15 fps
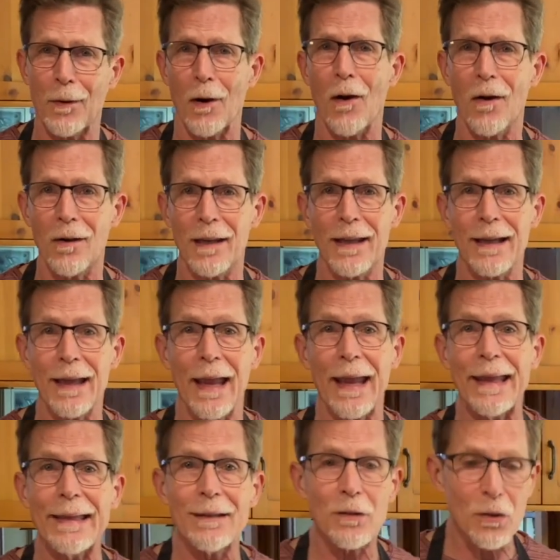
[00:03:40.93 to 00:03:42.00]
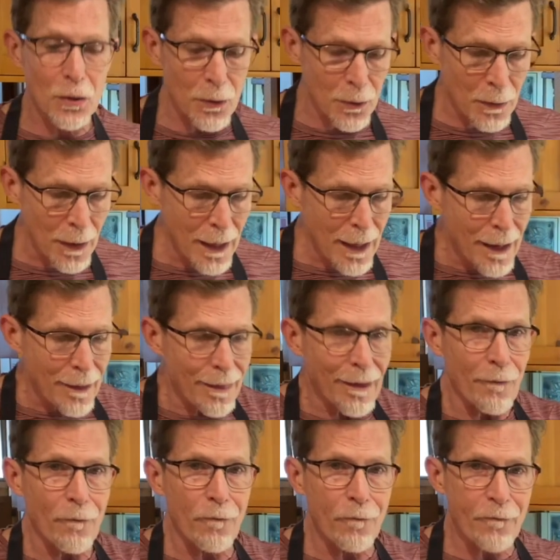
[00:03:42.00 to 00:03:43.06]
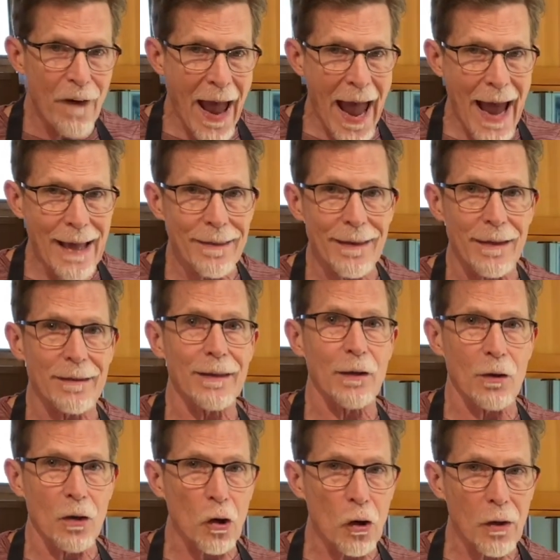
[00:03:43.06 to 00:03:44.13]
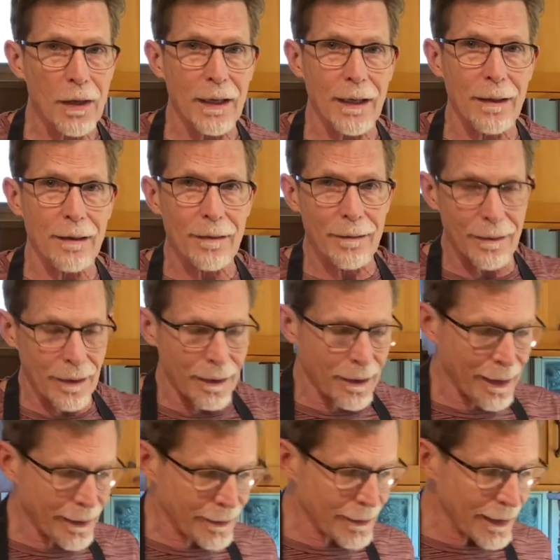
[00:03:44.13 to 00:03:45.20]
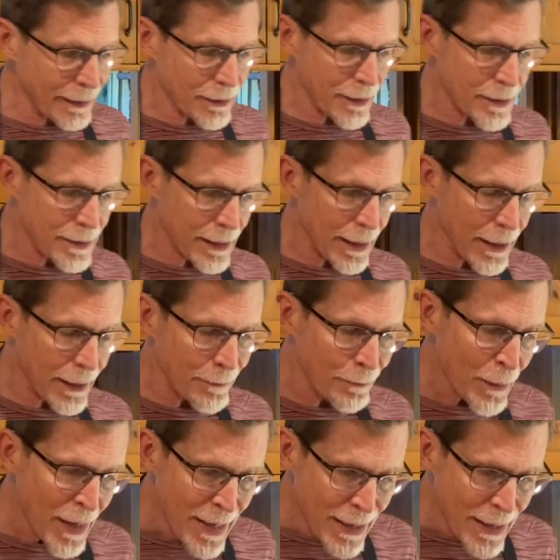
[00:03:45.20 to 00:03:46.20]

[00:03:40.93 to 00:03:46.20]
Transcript: garlic into the fat that they're cooking the carnitas in.